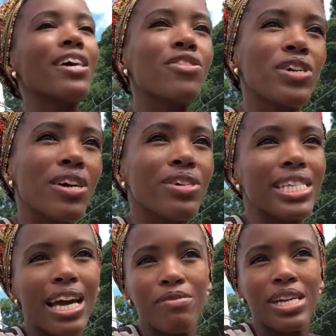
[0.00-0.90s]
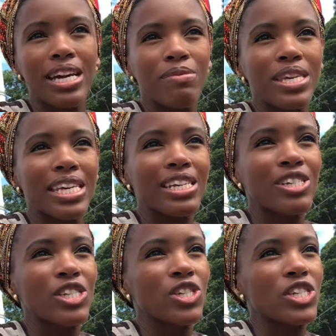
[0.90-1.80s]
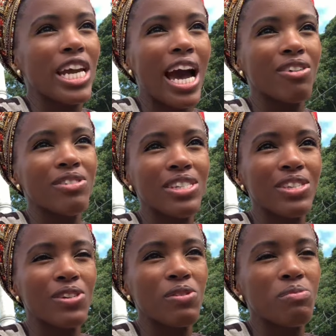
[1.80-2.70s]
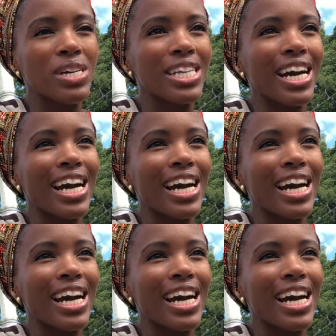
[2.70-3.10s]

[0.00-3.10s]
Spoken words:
thought I was coming up here to chat with you, but